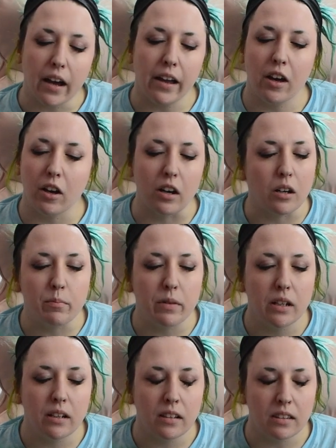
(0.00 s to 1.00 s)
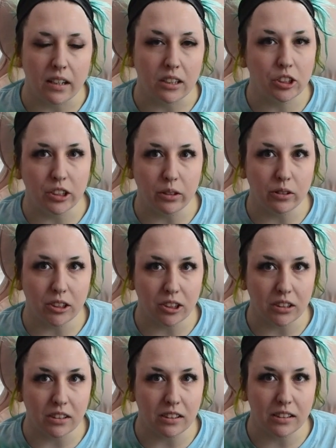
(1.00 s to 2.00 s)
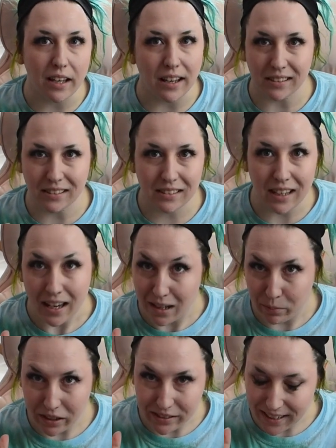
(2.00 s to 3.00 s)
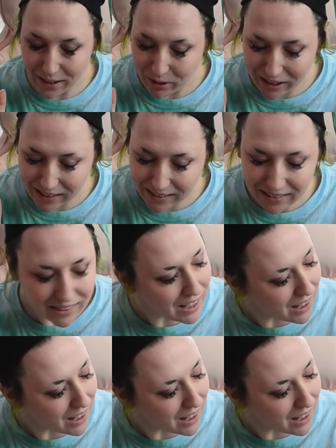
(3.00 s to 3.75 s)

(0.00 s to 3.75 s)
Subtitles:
I hope that she was just as happy as I was.